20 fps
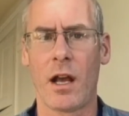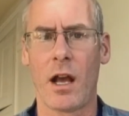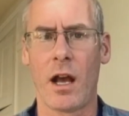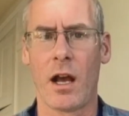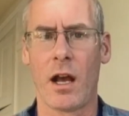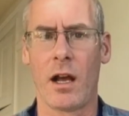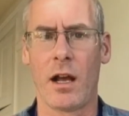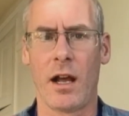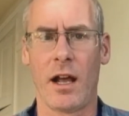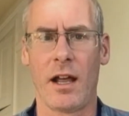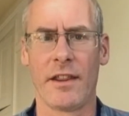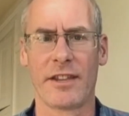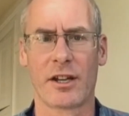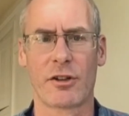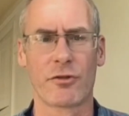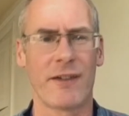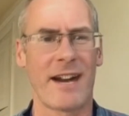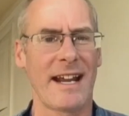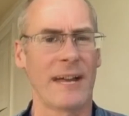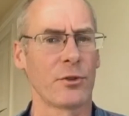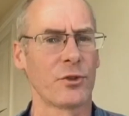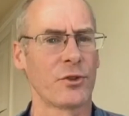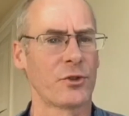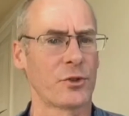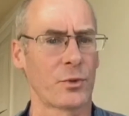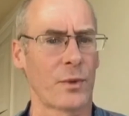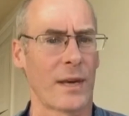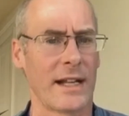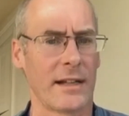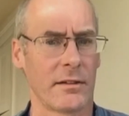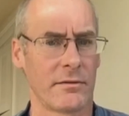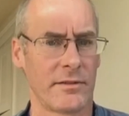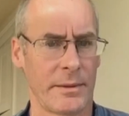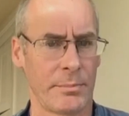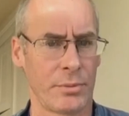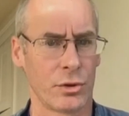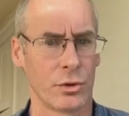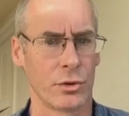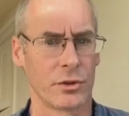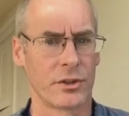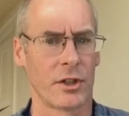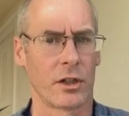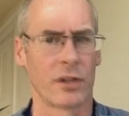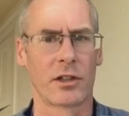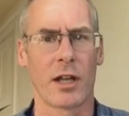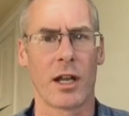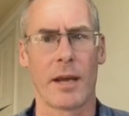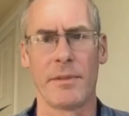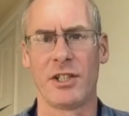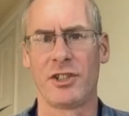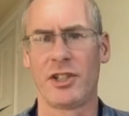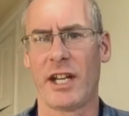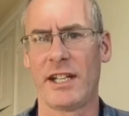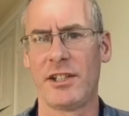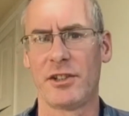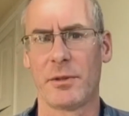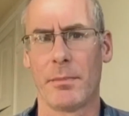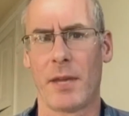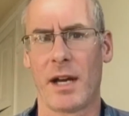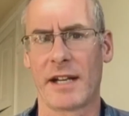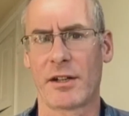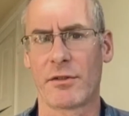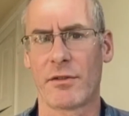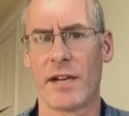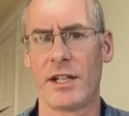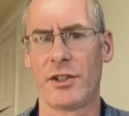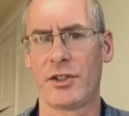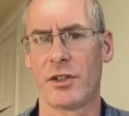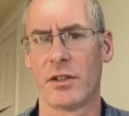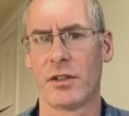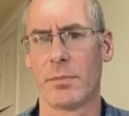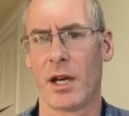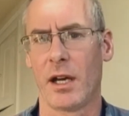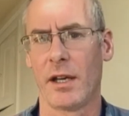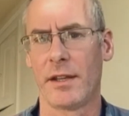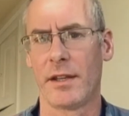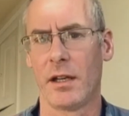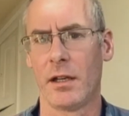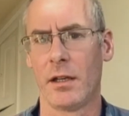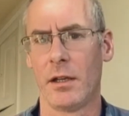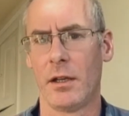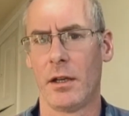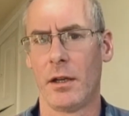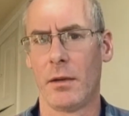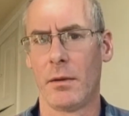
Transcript: The Groundswell report on climate change and migration by the